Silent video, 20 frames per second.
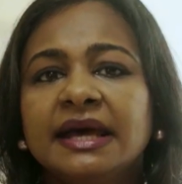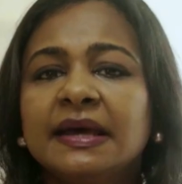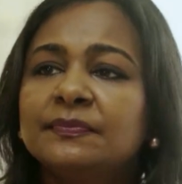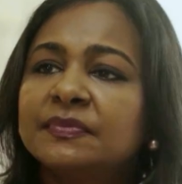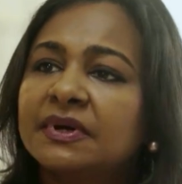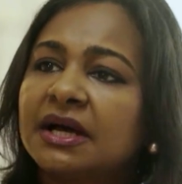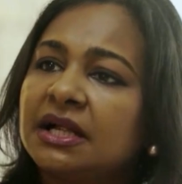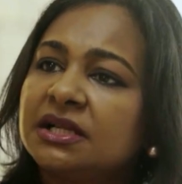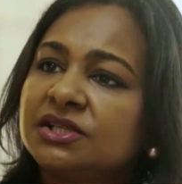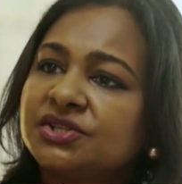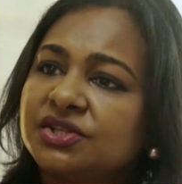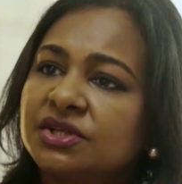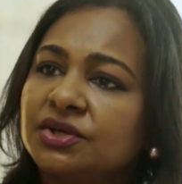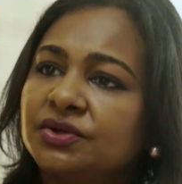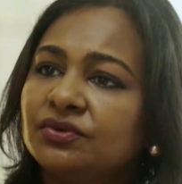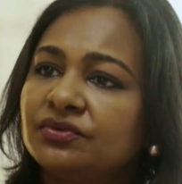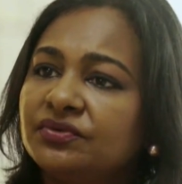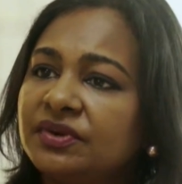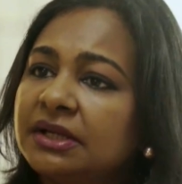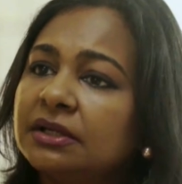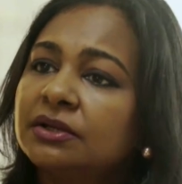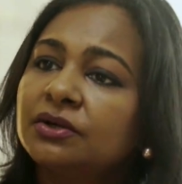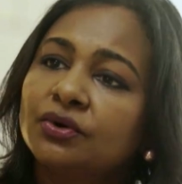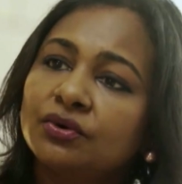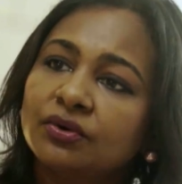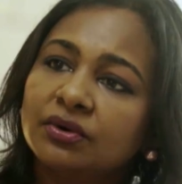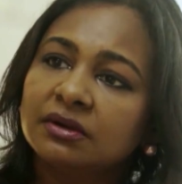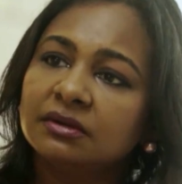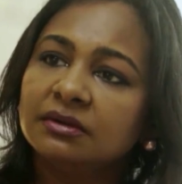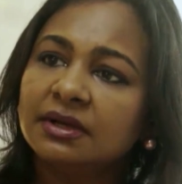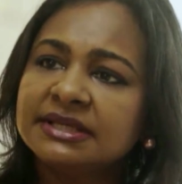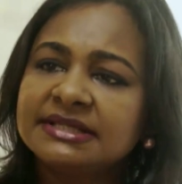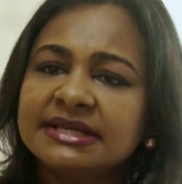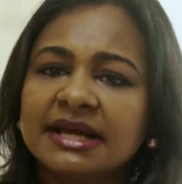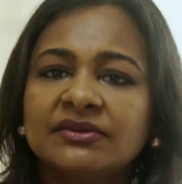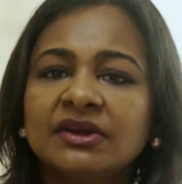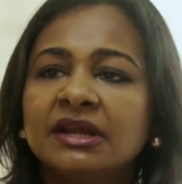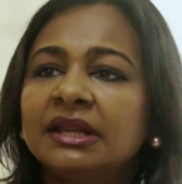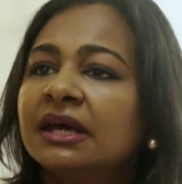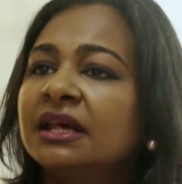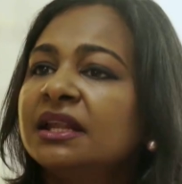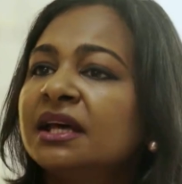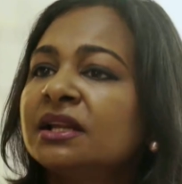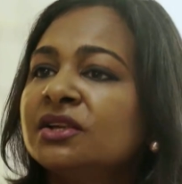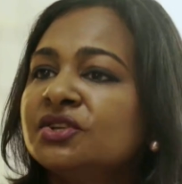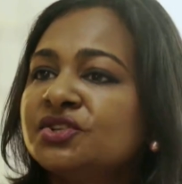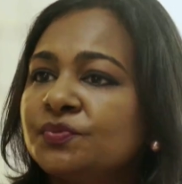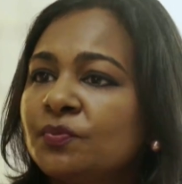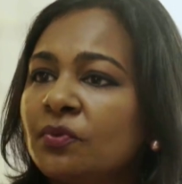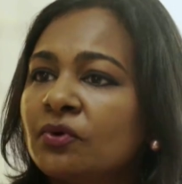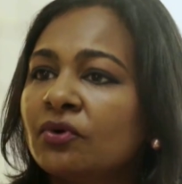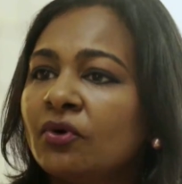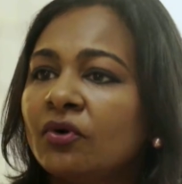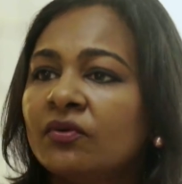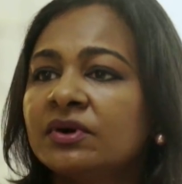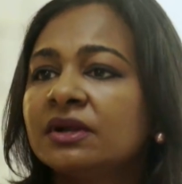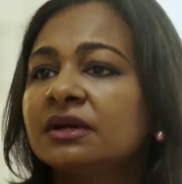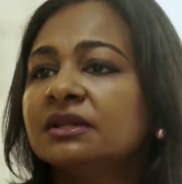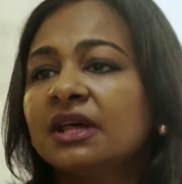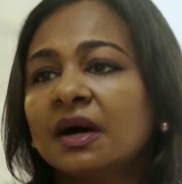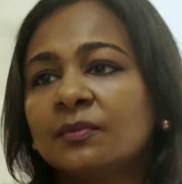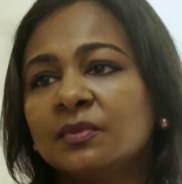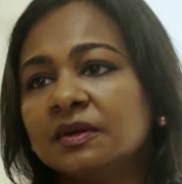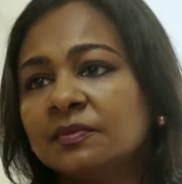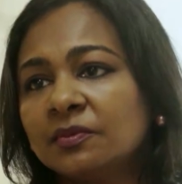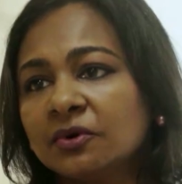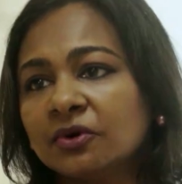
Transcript: hip culture, you feel good. It's like reading an English book over a Tamil